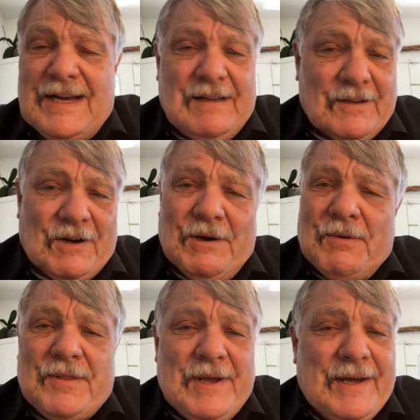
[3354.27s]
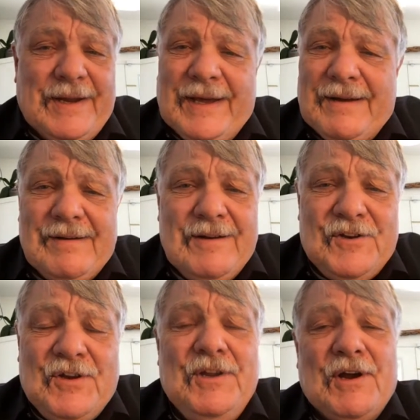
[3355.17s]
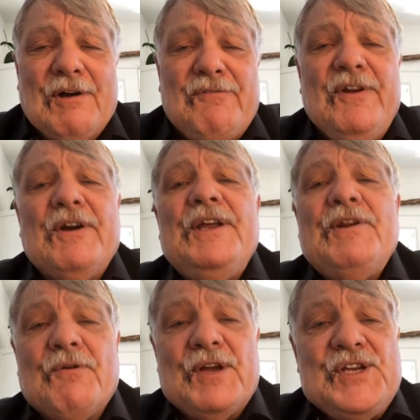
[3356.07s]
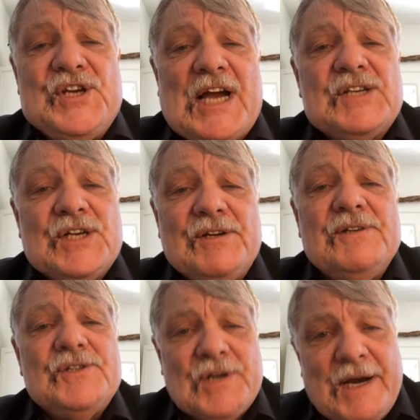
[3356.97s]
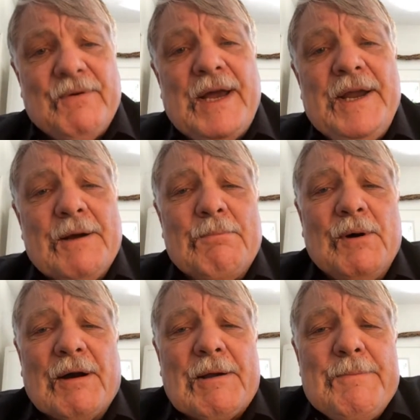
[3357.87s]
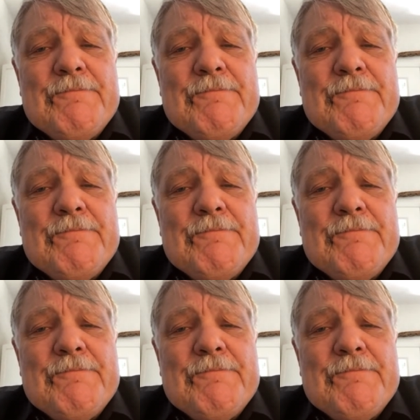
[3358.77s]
I'll agree with you on that. If you're into rejection, try writing a book.